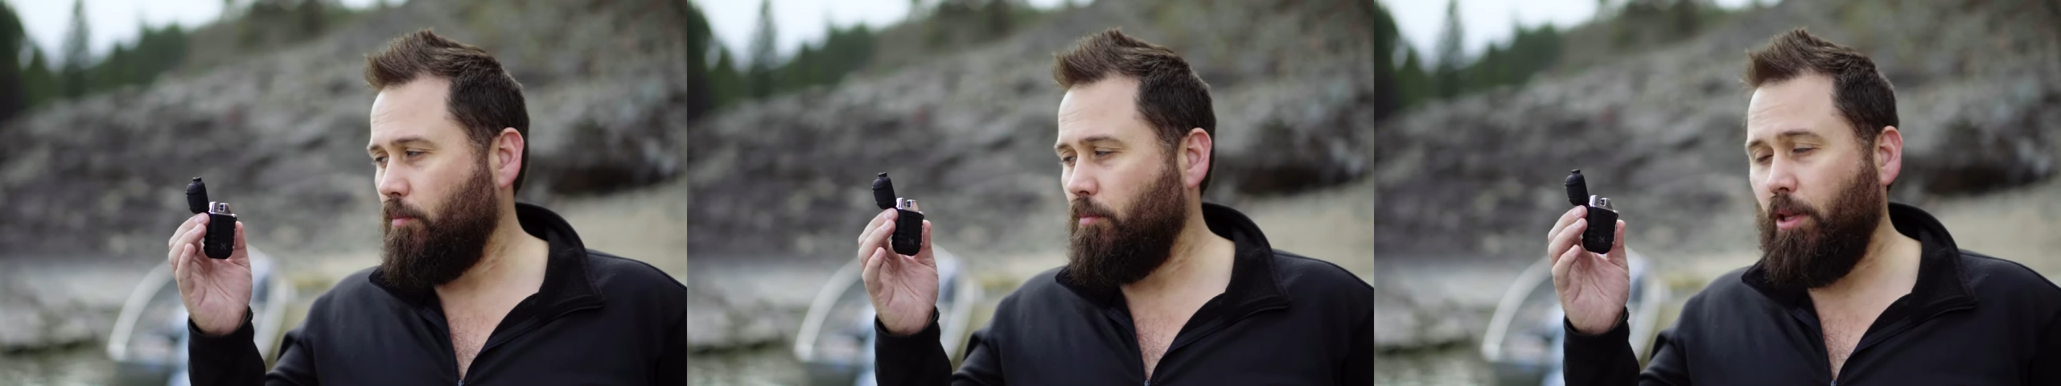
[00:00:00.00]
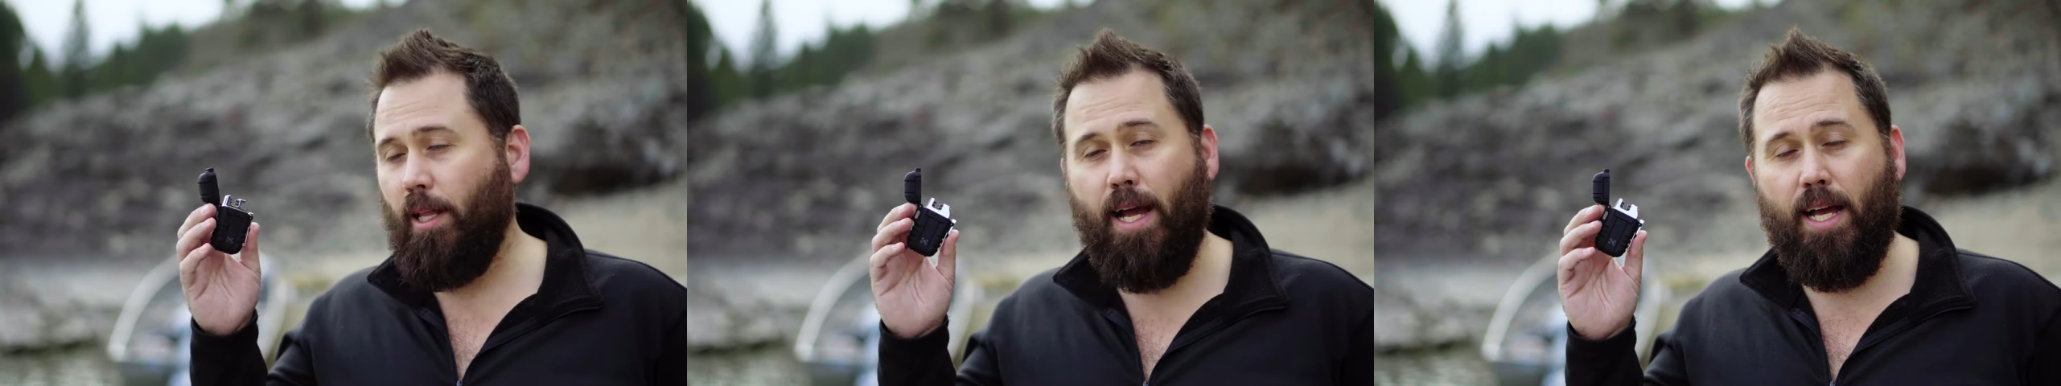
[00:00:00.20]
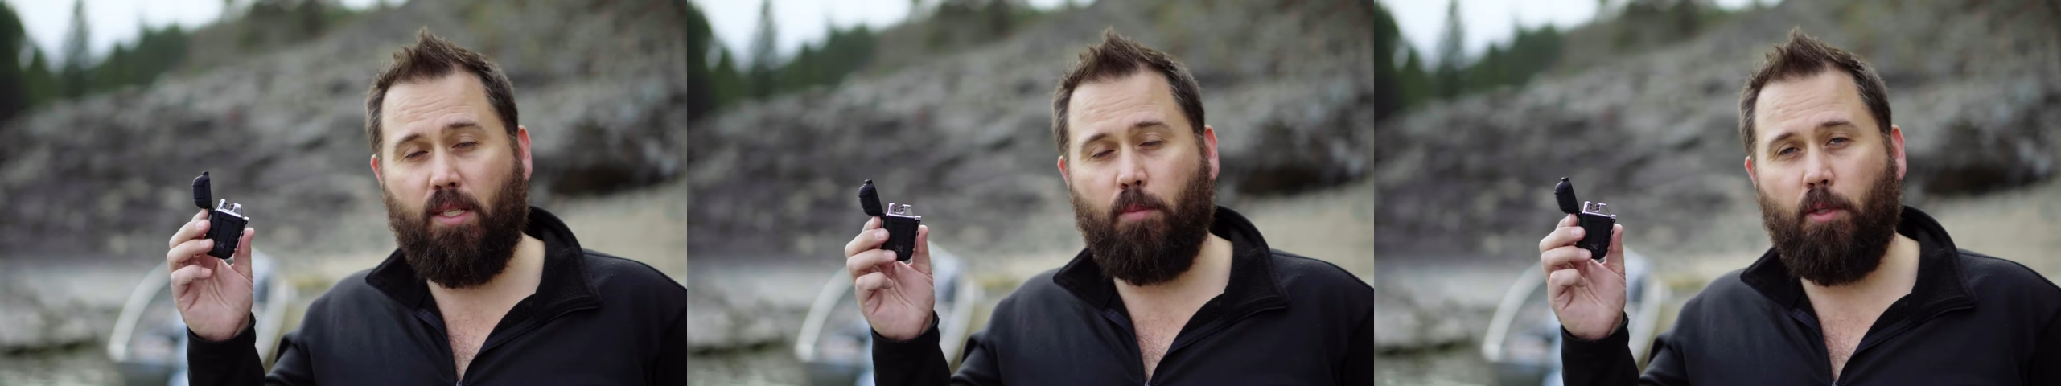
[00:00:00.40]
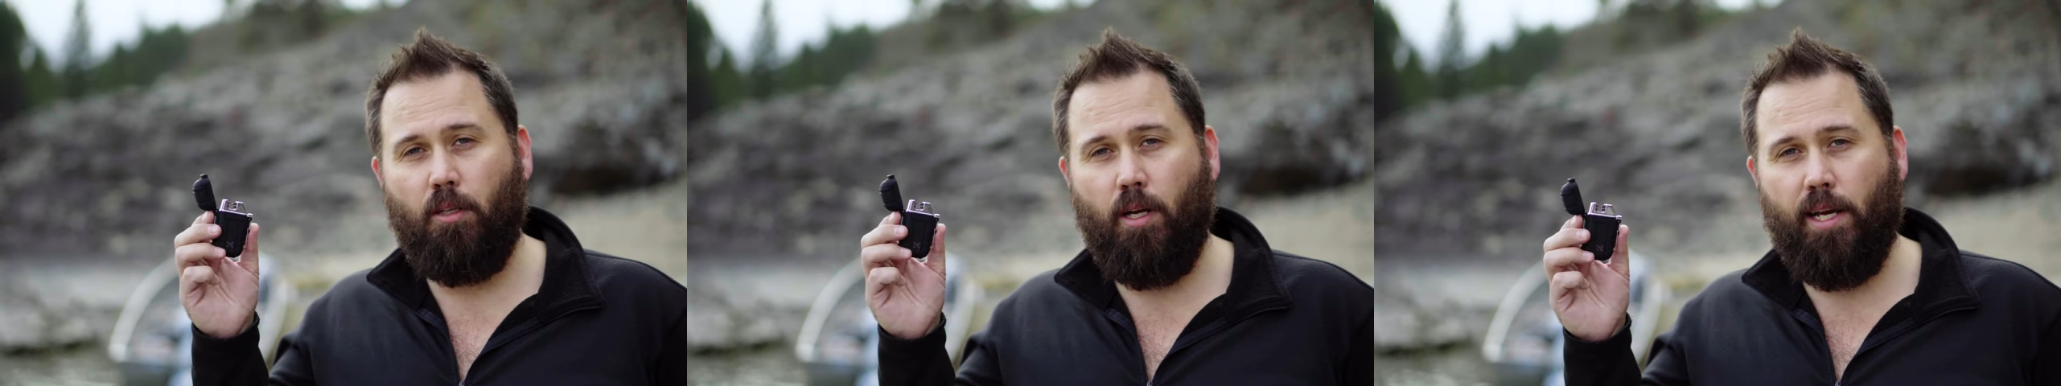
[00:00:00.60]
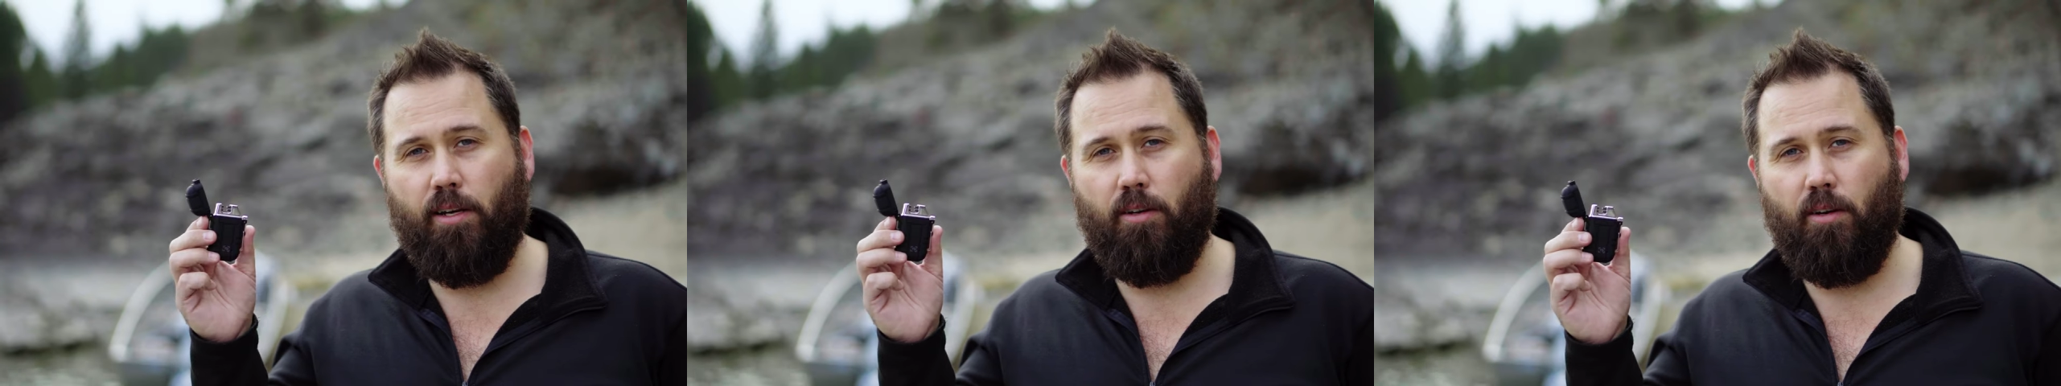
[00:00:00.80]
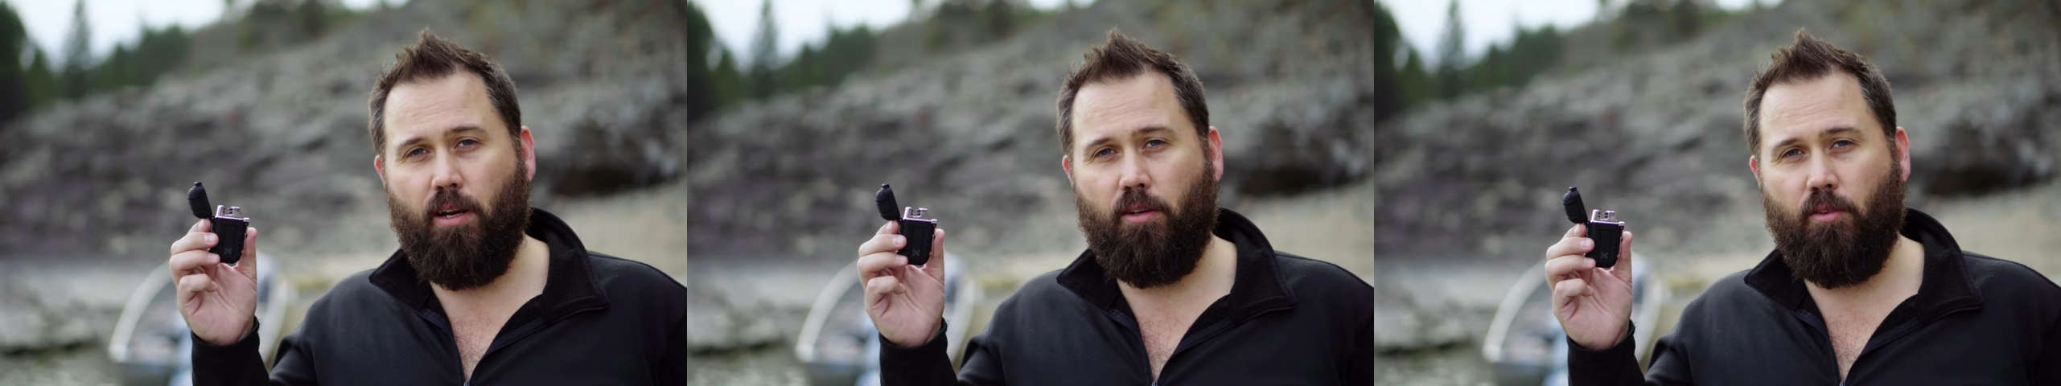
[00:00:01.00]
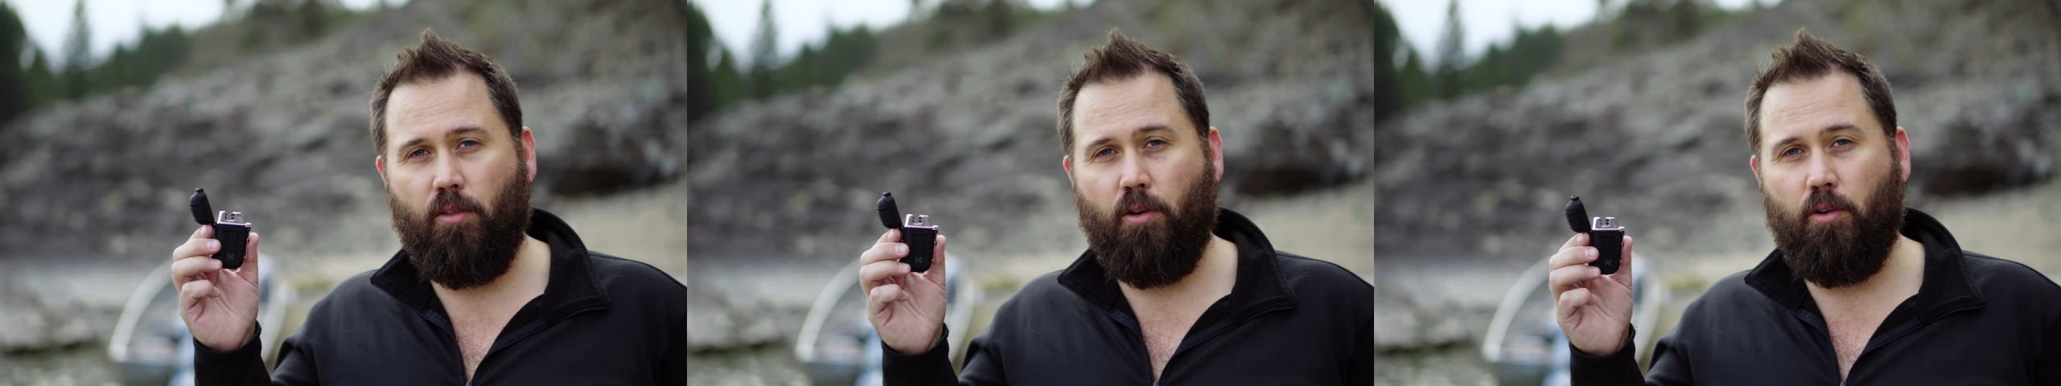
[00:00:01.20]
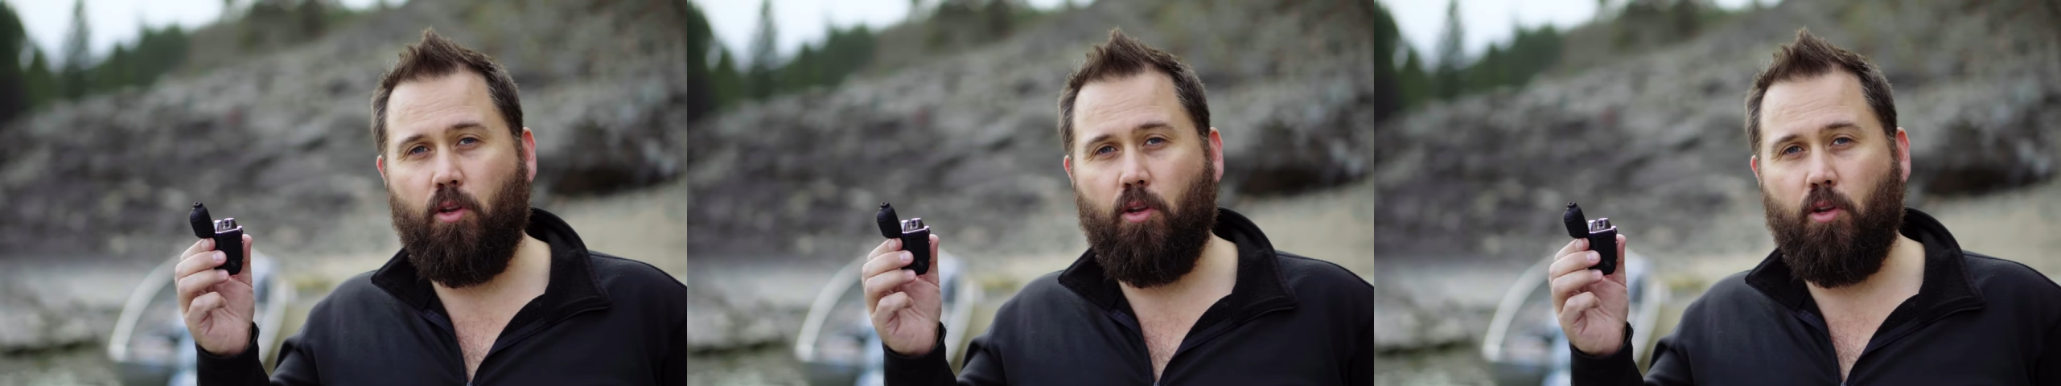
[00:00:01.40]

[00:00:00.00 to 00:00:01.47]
plasma lighter under their